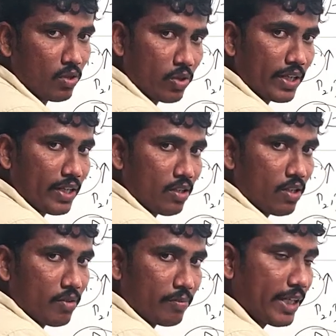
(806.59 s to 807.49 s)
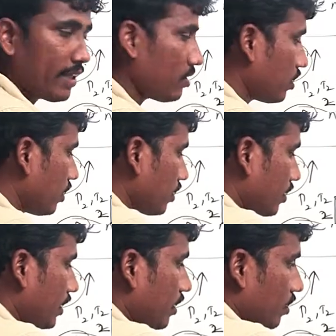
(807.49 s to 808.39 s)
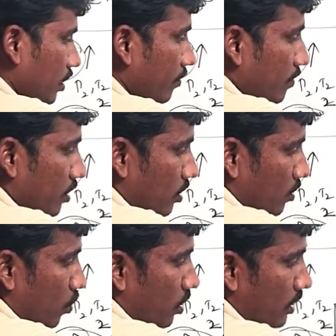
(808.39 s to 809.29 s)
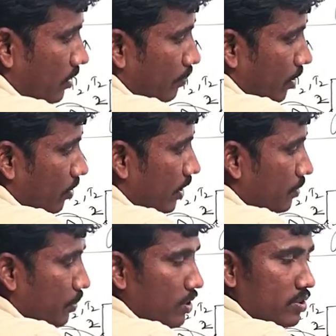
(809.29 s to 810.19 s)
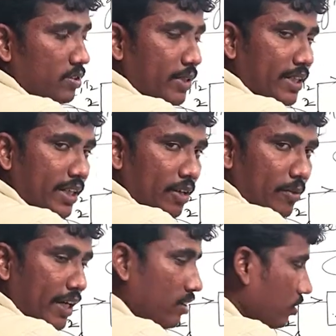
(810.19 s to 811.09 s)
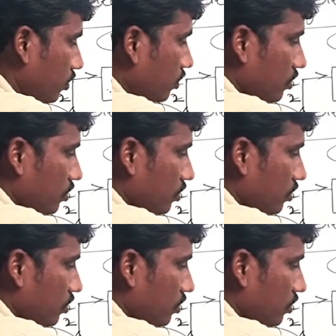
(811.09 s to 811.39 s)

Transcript: Okay, means the, if uh, the power is producing by the turbine,